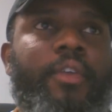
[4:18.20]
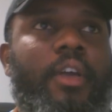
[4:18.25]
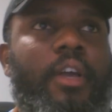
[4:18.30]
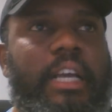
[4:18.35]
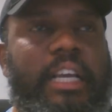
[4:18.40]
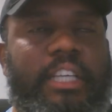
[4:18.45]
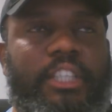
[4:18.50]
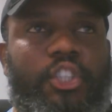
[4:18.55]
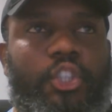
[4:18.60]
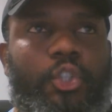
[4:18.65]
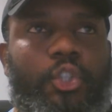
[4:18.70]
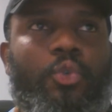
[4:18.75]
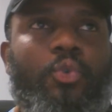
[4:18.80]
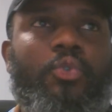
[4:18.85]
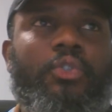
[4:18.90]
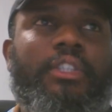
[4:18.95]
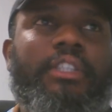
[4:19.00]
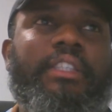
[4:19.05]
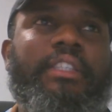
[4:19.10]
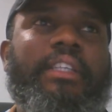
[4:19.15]
It
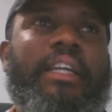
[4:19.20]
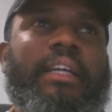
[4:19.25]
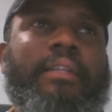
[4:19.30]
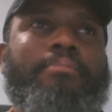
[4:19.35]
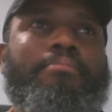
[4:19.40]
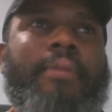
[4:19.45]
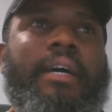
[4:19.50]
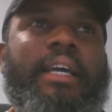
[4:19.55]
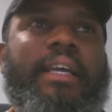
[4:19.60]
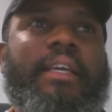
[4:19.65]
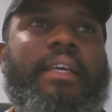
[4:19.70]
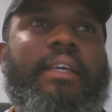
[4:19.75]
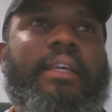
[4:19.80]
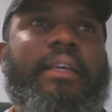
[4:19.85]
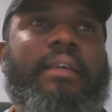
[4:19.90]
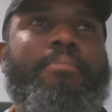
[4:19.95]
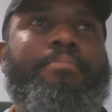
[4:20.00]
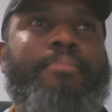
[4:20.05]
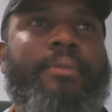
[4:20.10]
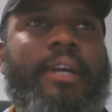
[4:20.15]
showed that my
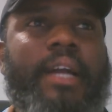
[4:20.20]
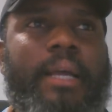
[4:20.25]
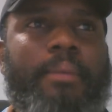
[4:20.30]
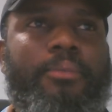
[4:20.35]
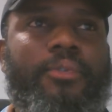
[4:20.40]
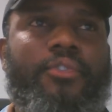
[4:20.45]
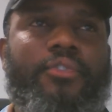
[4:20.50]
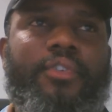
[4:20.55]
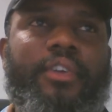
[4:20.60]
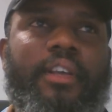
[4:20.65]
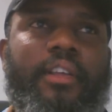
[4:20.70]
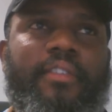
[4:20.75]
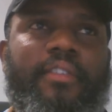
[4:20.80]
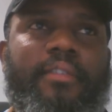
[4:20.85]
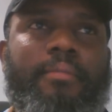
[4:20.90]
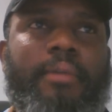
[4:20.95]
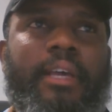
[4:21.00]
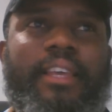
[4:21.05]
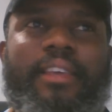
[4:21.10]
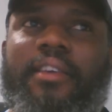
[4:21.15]
prime strengths,
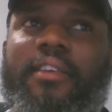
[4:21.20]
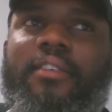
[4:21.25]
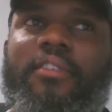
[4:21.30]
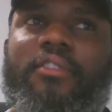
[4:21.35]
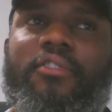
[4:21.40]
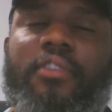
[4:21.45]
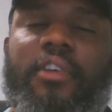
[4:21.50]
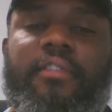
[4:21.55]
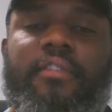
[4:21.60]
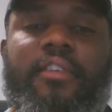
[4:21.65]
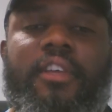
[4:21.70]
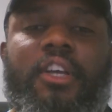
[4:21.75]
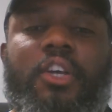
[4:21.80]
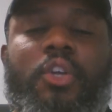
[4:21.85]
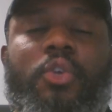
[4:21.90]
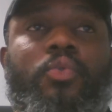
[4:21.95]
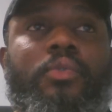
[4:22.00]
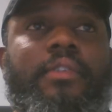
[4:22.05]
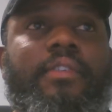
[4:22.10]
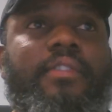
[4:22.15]
my key strengths,
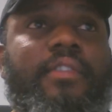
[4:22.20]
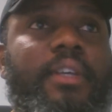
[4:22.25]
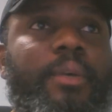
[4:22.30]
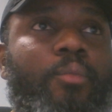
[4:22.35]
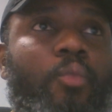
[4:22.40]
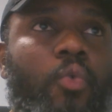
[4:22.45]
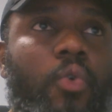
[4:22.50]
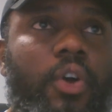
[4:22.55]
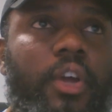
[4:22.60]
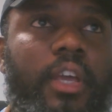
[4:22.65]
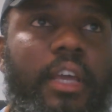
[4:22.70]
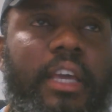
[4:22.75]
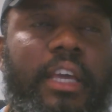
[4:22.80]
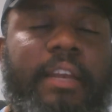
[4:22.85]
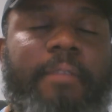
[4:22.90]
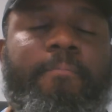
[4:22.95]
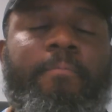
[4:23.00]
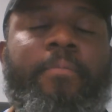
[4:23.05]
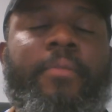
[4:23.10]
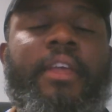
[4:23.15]
include team working,
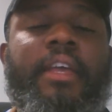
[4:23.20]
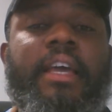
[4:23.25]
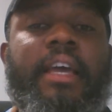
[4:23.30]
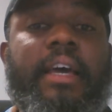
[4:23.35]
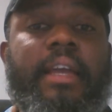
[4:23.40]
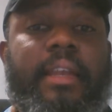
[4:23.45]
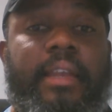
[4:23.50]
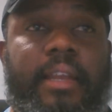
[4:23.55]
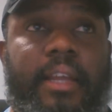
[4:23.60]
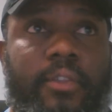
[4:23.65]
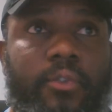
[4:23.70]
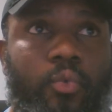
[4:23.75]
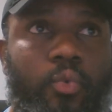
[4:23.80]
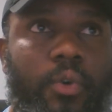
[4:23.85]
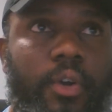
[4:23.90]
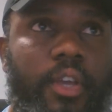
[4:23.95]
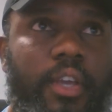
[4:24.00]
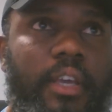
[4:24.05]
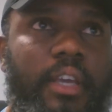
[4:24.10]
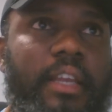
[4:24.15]

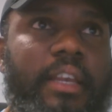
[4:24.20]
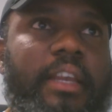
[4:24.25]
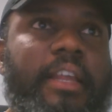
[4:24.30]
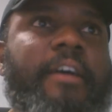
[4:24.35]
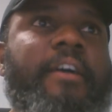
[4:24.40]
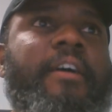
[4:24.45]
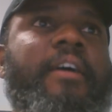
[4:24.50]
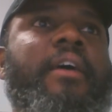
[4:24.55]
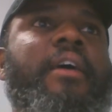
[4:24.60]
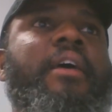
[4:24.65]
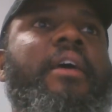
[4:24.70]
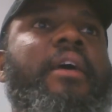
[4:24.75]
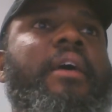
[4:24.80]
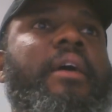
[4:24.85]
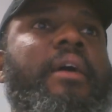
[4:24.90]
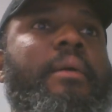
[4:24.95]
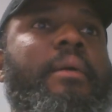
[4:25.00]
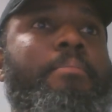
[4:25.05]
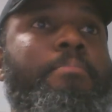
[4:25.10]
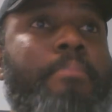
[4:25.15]
networking,
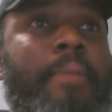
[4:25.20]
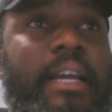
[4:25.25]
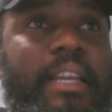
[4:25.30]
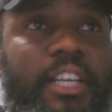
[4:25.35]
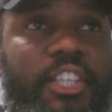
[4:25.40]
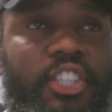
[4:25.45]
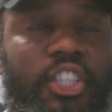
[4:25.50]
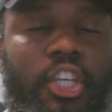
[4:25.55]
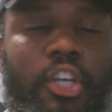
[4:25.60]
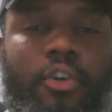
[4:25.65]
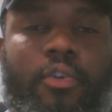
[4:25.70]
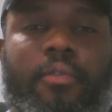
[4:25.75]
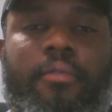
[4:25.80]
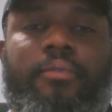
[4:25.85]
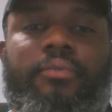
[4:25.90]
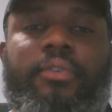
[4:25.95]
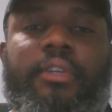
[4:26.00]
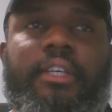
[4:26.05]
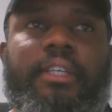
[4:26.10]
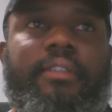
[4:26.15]
managing
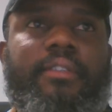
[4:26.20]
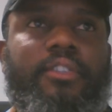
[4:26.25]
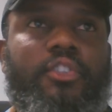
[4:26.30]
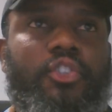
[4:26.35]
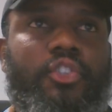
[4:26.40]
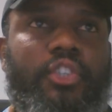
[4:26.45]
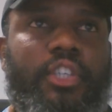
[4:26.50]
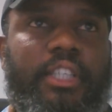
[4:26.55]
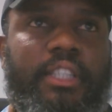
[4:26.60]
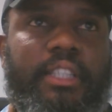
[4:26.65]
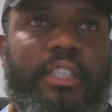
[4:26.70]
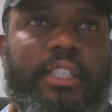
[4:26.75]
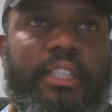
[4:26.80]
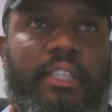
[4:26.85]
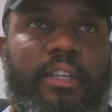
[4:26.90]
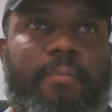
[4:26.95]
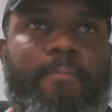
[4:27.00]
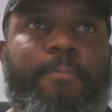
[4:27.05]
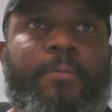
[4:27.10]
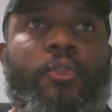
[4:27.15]
conflicts, training,
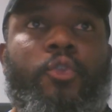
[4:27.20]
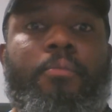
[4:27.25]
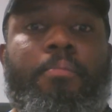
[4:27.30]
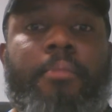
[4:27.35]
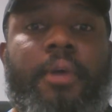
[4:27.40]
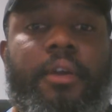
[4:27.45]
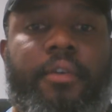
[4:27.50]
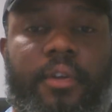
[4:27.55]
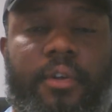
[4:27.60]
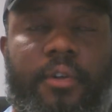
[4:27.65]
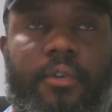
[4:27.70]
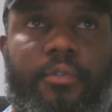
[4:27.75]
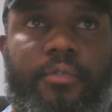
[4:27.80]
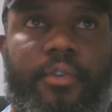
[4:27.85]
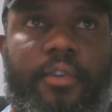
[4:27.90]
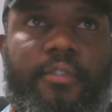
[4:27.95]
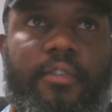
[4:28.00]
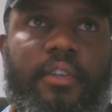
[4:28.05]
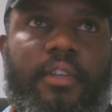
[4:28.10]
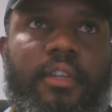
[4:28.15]
numerical
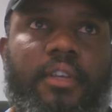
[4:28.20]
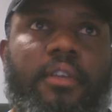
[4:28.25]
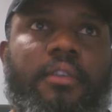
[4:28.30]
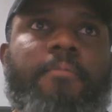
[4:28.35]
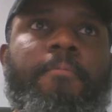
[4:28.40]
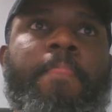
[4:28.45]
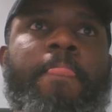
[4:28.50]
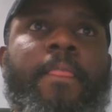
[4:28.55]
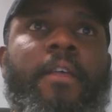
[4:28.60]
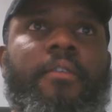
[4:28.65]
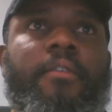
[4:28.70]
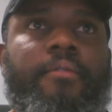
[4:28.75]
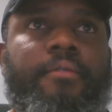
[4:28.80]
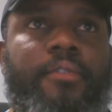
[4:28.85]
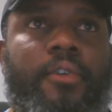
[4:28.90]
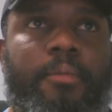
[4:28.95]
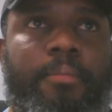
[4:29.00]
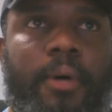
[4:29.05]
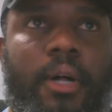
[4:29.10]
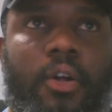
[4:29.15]
reasoning,
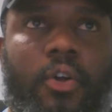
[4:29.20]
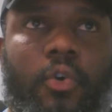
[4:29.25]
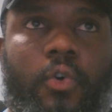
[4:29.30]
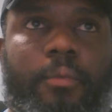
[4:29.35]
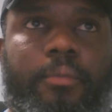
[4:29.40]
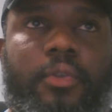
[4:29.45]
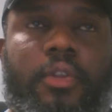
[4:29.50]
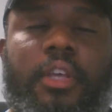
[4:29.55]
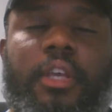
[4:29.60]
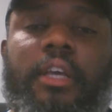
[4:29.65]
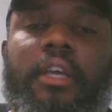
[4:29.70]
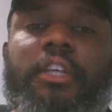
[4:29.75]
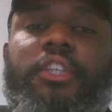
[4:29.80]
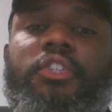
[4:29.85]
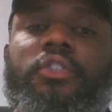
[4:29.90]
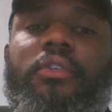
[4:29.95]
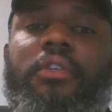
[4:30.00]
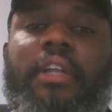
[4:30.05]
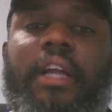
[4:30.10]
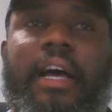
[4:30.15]
verbal
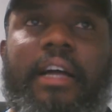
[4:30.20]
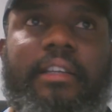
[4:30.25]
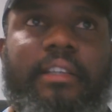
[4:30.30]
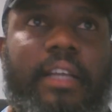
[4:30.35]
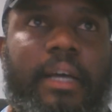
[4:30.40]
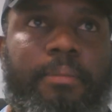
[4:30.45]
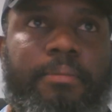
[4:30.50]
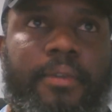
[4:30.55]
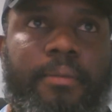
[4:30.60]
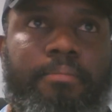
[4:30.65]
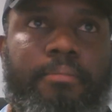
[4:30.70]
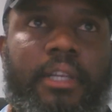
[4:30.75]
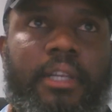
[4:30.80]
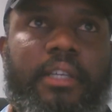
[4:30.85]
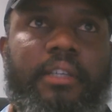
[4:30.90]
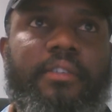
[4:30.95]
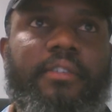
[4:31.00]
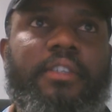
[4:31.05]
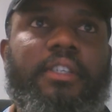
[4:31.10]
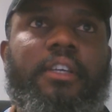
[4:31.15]
communication,
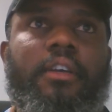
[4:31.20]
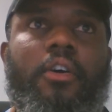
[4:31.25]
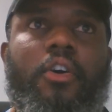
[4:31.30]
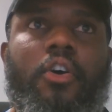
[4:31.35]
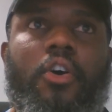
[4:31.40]
adaptability,